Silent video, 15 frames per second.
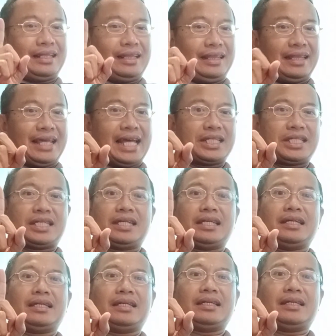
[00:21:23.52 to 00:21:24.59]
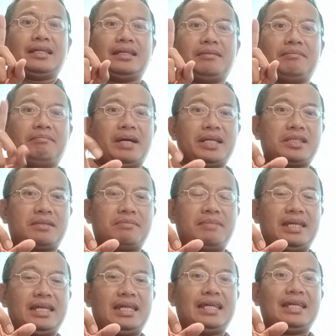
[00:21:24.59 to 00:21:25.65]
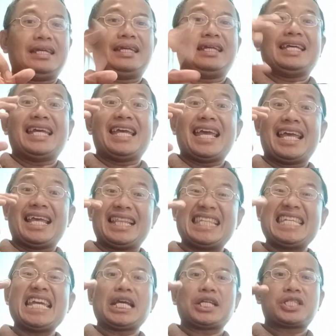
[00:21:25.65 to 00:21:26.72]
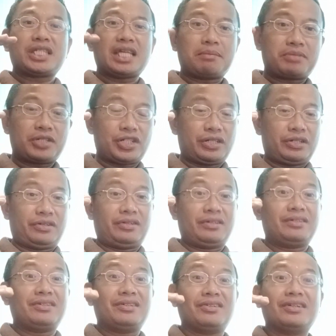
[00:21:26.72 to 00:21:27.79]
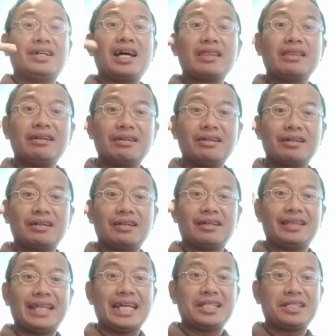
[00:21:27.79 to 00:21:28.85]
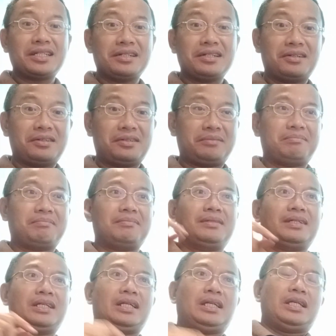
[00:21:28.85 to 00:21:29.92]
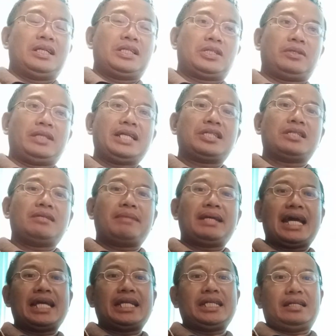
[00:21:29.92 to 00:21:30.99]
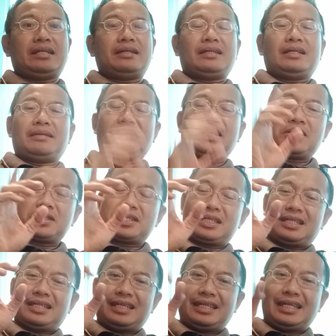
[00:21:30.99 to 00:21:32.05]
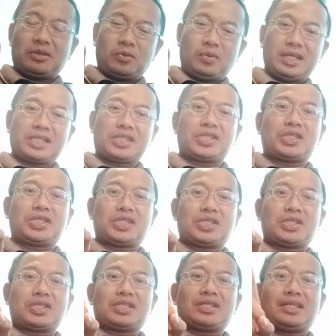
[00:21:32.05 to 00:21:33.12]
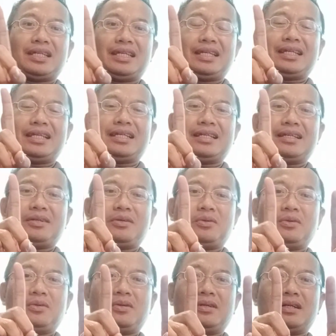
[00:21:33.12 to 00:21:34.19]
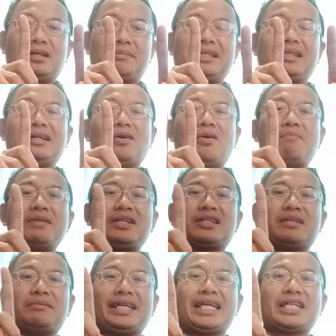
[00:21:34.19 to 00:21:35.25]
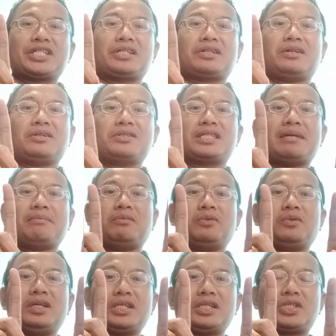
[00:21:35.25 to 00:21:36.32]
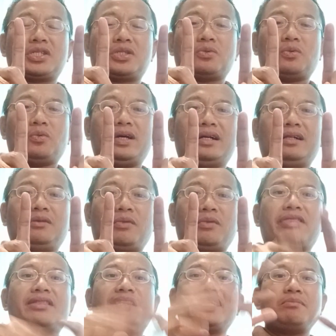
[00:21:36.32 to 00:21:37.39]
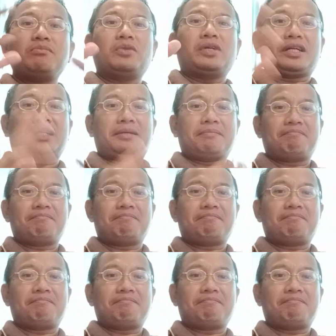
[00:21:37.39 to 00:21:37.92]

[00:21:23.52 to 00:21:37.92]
that must be the exception rather than the norm. So that's the main idea, because it works. I mean, the open communication concept works well with teamwork.